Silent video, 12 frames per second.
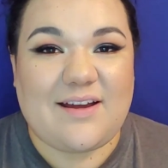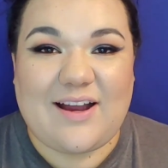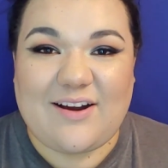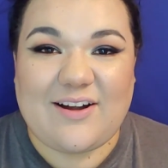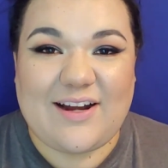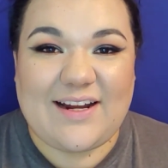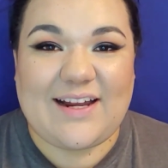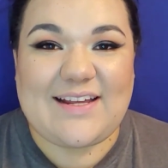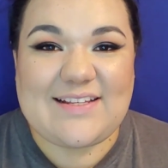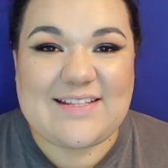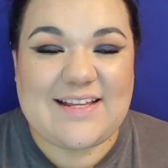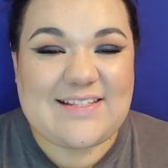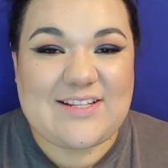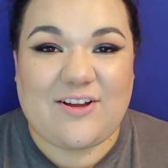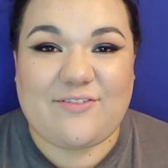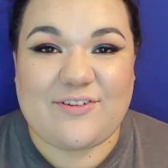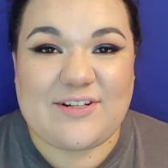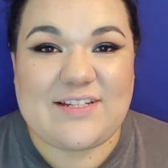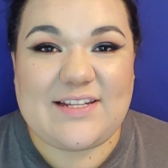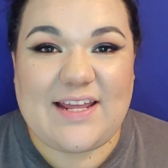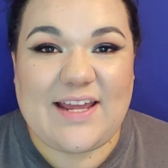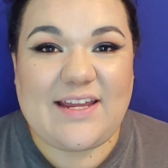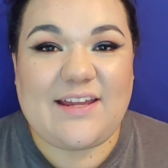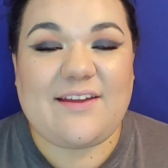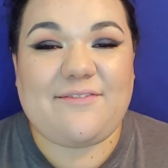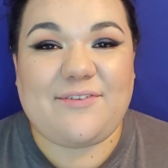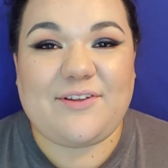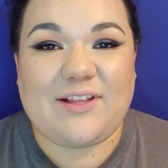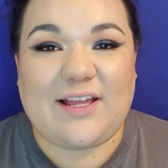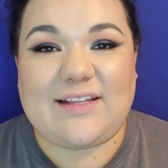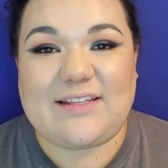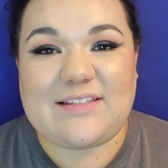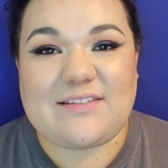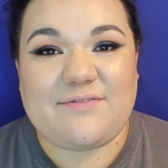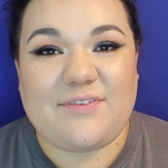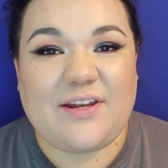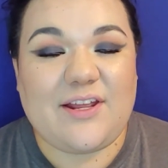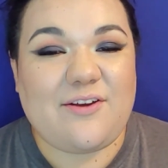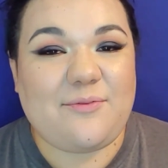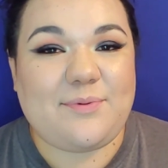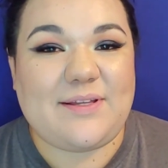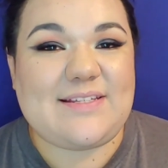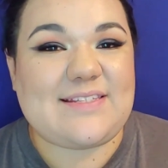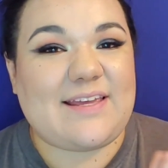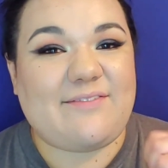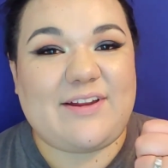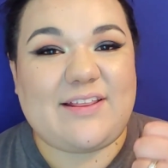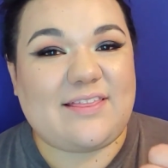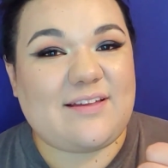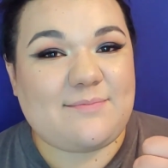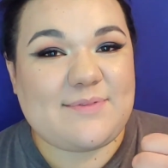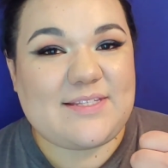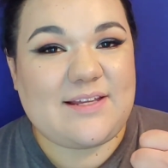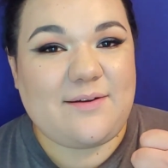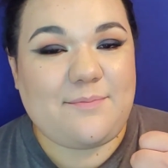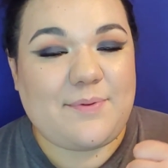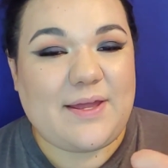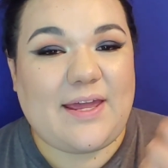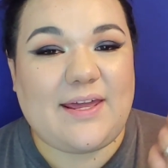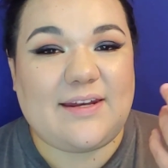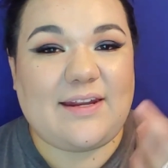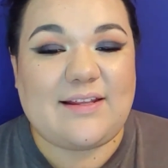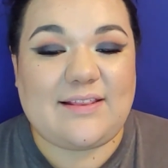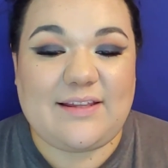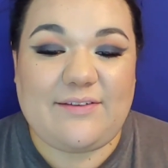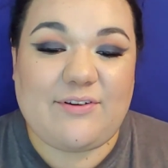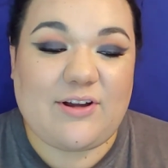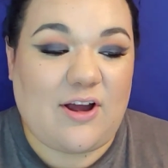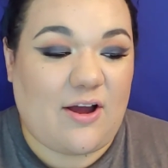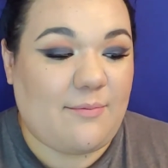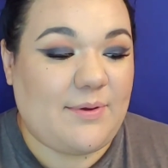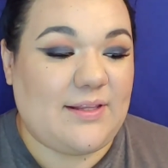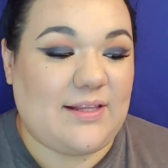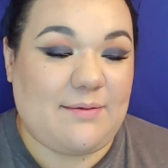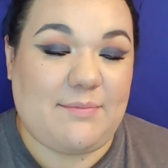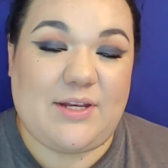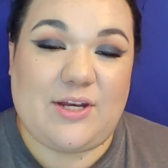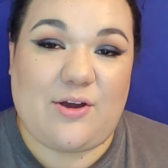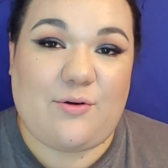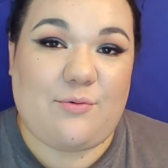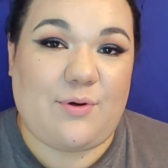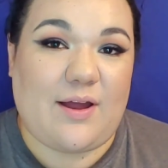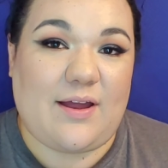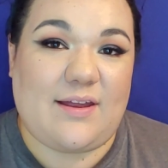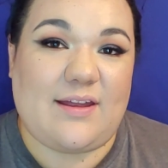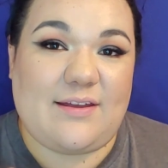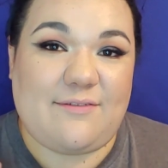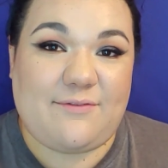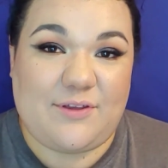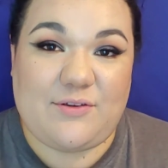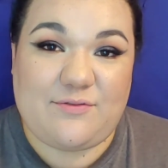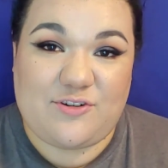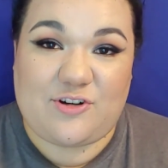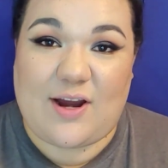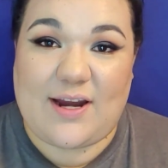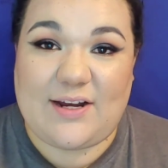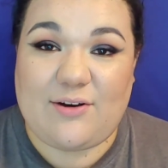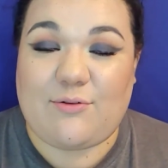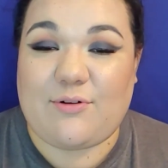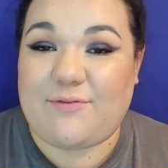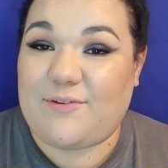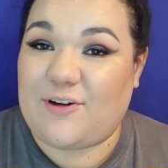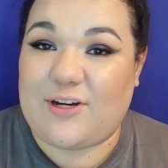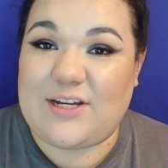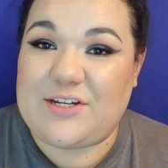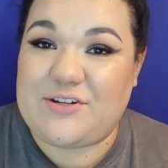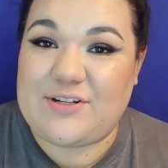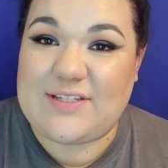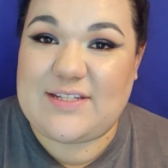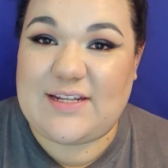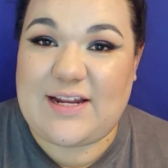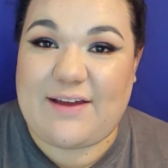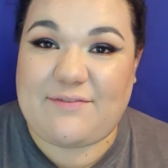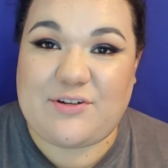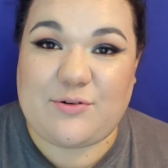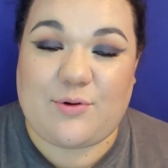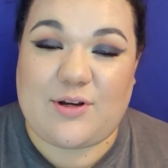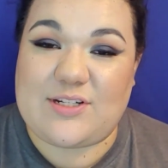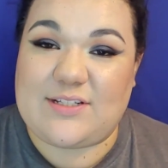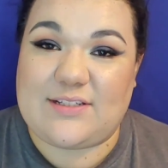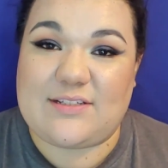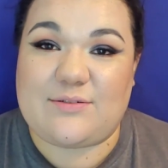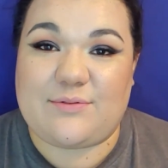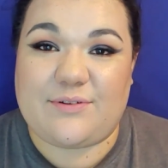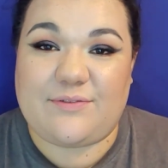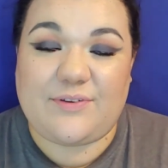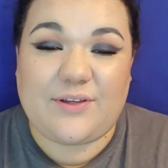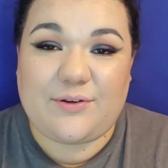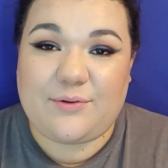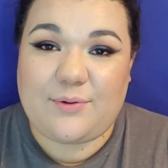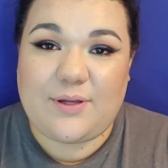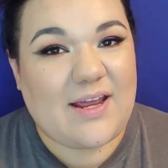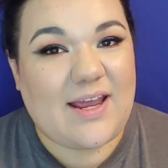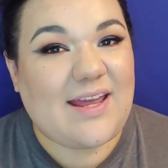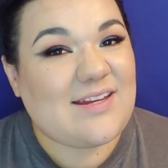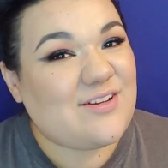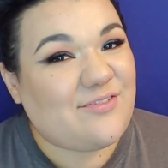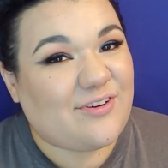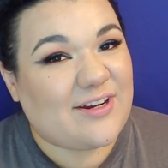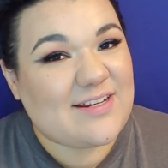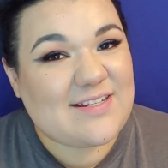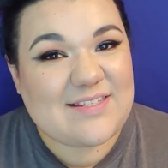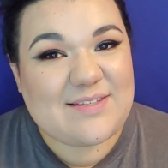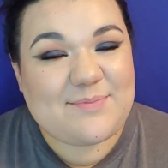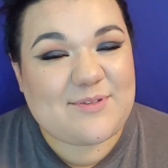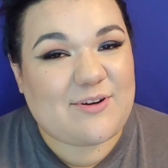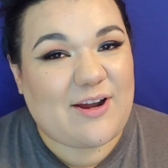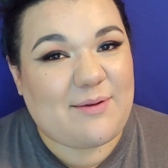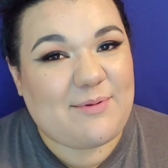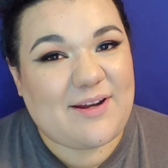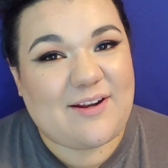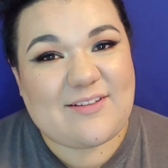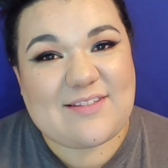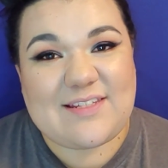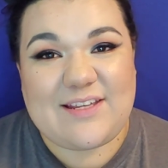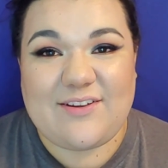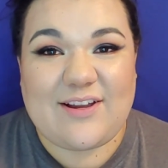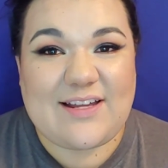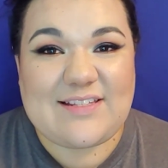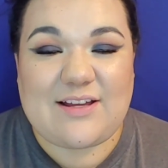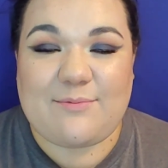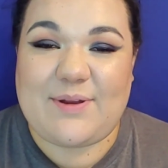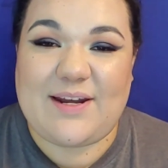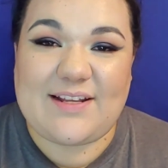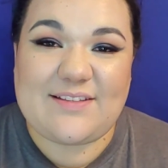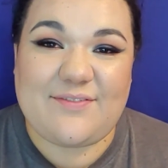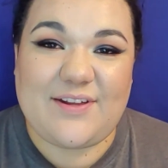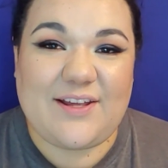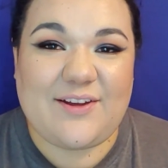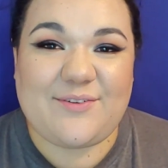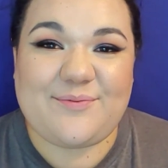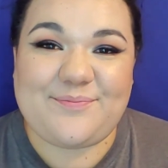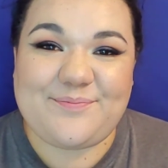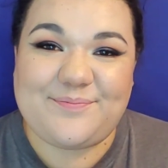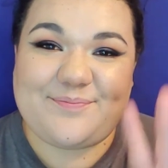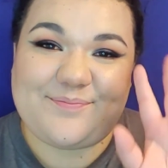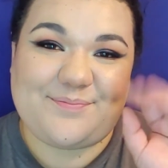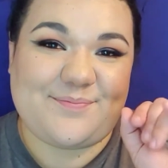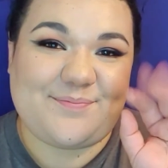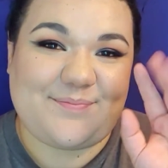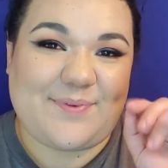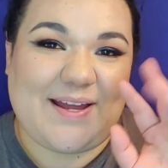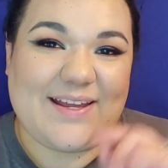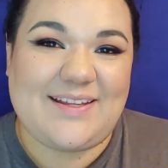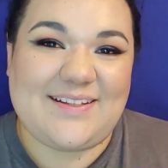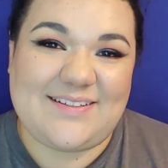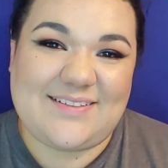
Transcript: Alright guys, that's all for today. If you like this video, please give it a thumbs up and leave a comment. Let me know if you've tried it or if you're interested after watching this review. And don't forget to subscribe, and I'll see you guys on my next video. Bye.